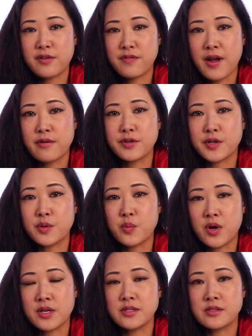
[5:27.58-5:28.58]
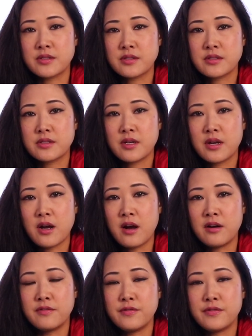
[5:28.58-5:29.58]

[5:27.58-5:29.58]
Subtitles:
and founder was of